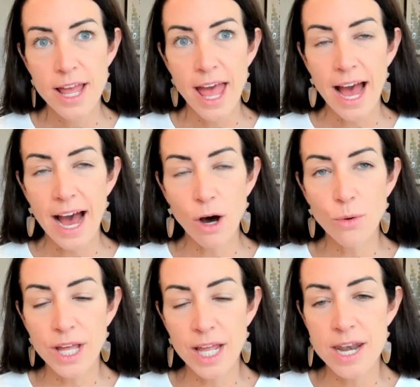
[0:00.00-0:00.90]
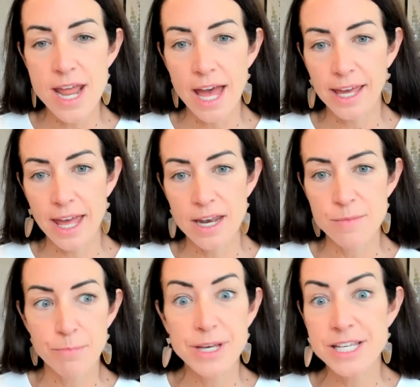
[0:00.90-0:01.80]
how
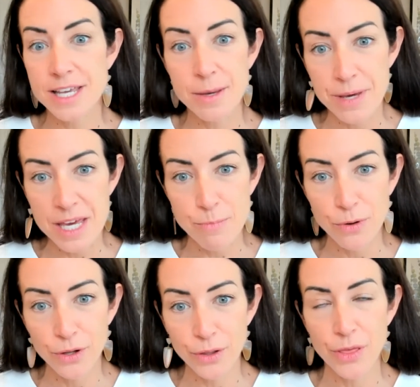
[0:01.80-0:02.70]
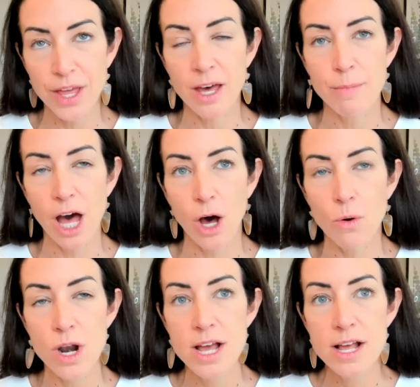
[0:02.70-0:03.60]
can busy people think
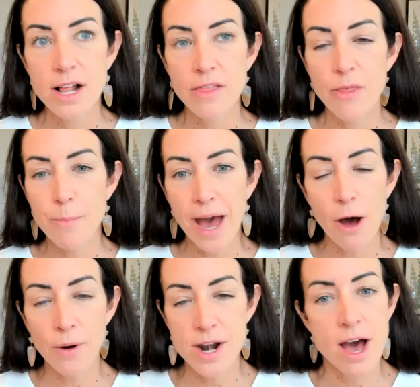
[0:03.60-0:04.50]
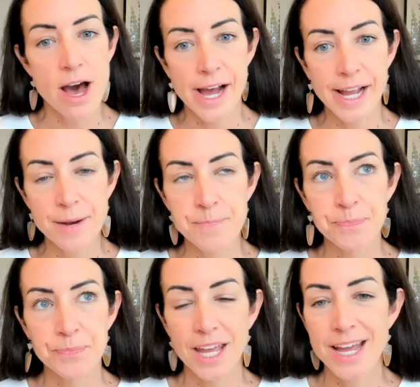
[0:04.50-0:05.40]
about the Power
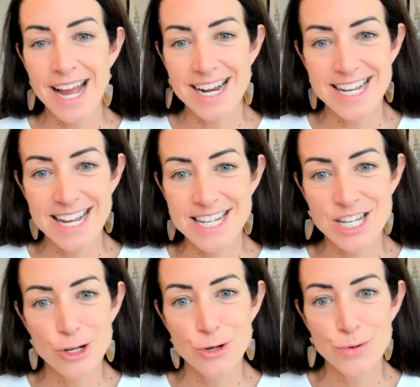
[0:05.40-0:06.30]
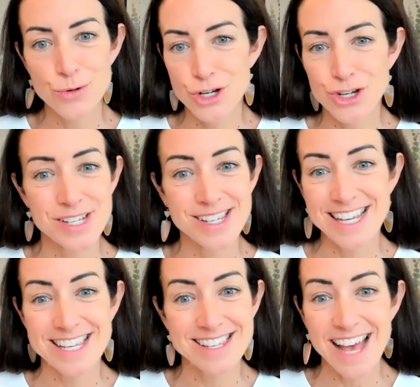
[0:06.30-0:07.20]
9 connecting to just
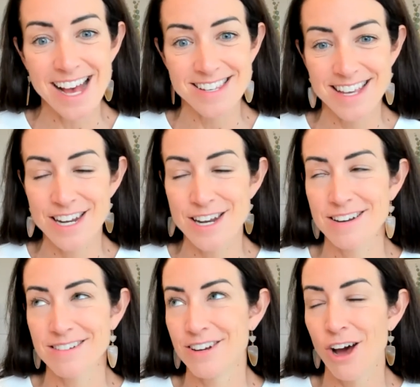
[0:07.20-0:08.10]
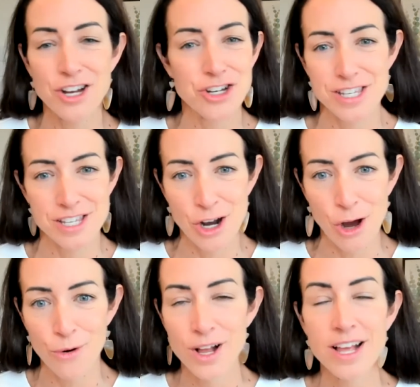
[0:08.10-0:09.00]
success, and not just,
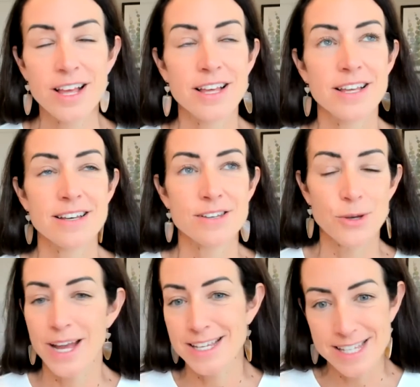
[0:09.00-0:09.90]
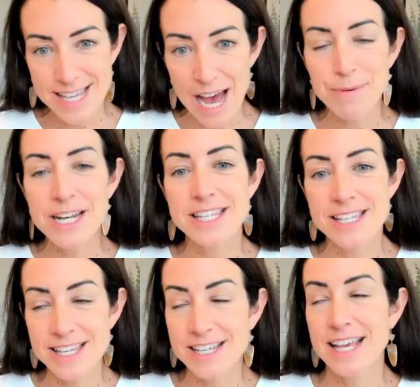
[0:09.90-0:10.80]
so I guess it's happiness
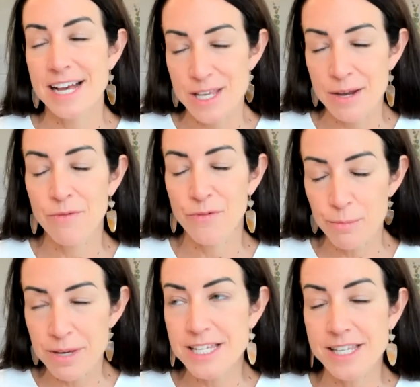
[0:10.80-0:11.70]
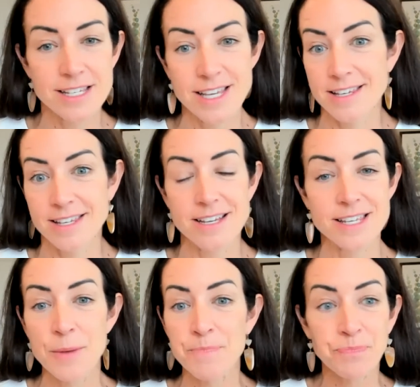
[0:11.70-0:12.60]
and success. And for me, success
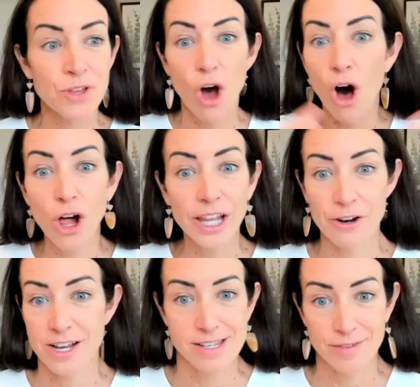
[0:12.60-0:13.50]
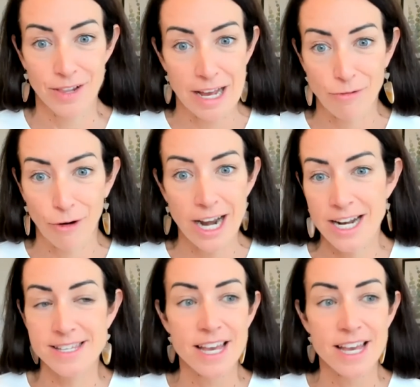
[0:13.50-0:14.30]
is all areas of life, right? It's